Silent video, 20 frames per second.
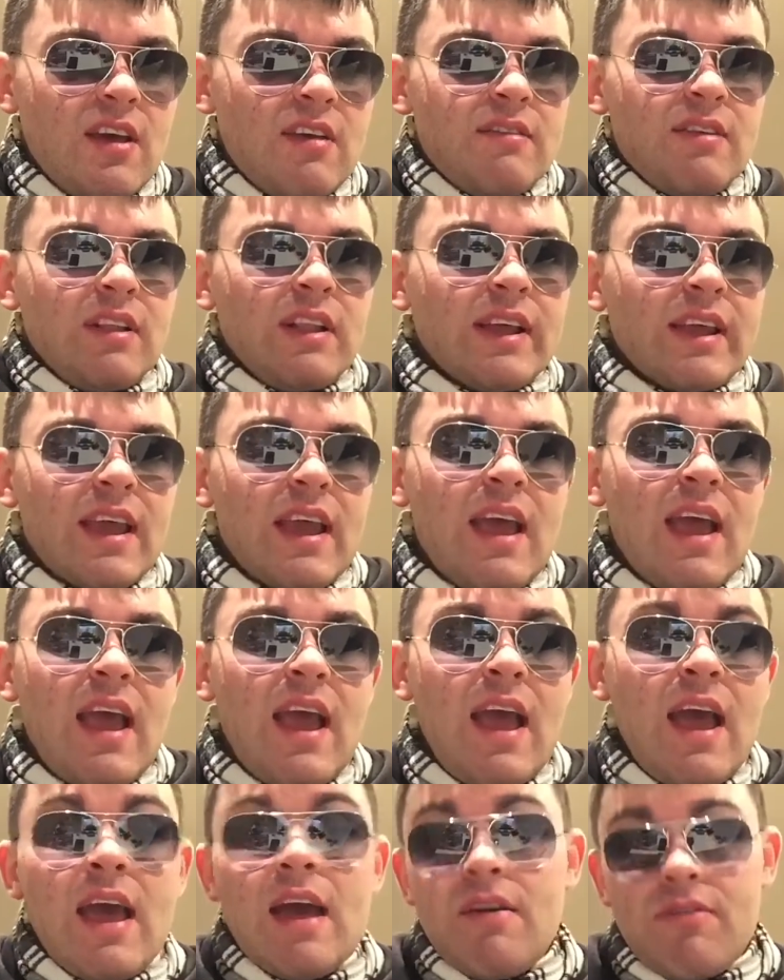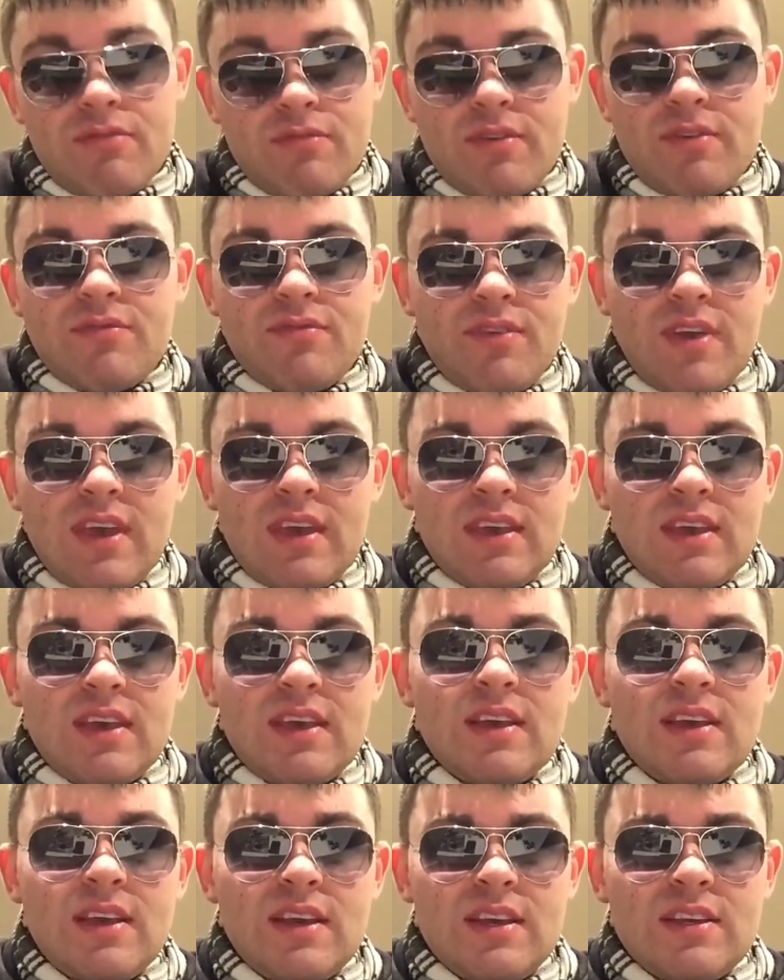feel like everything
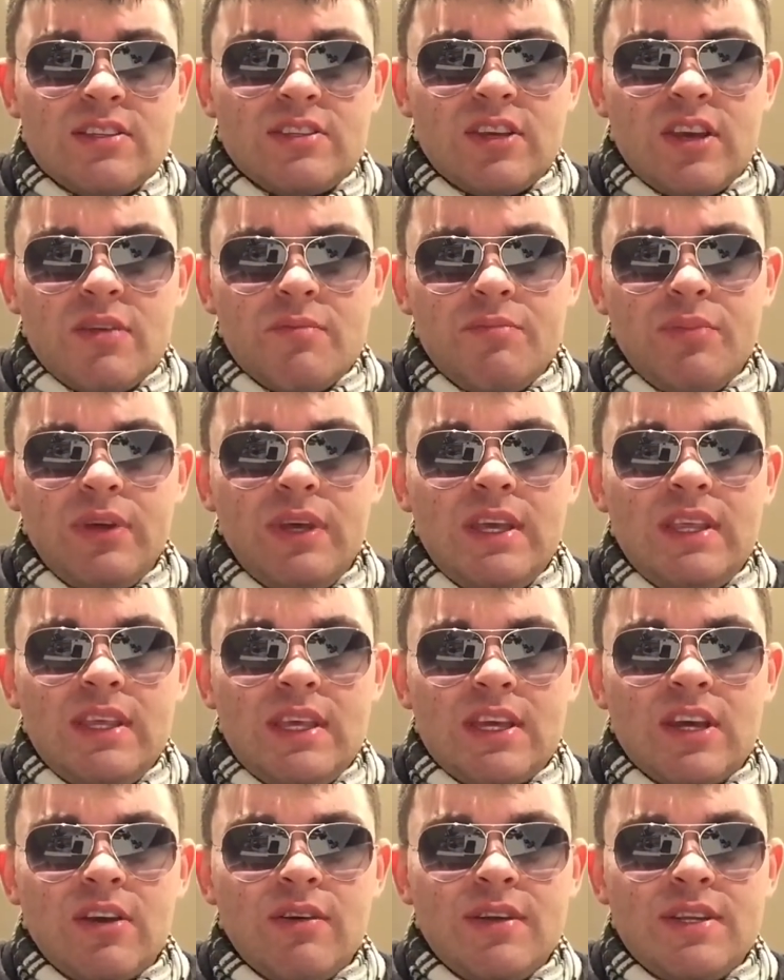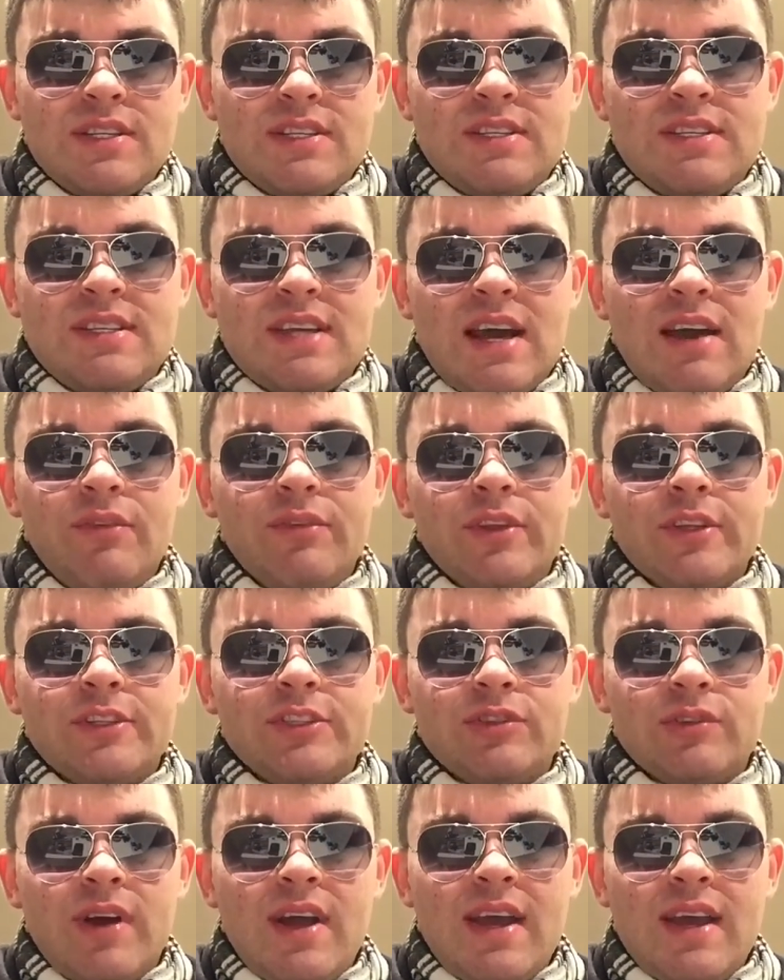is completely going down the
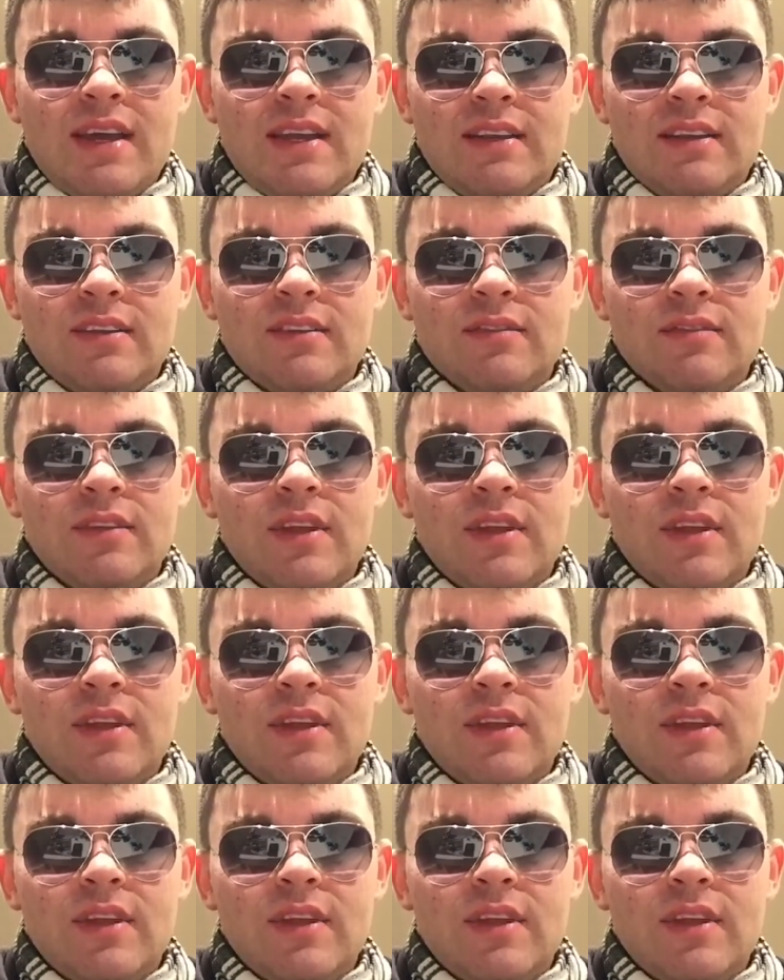drain.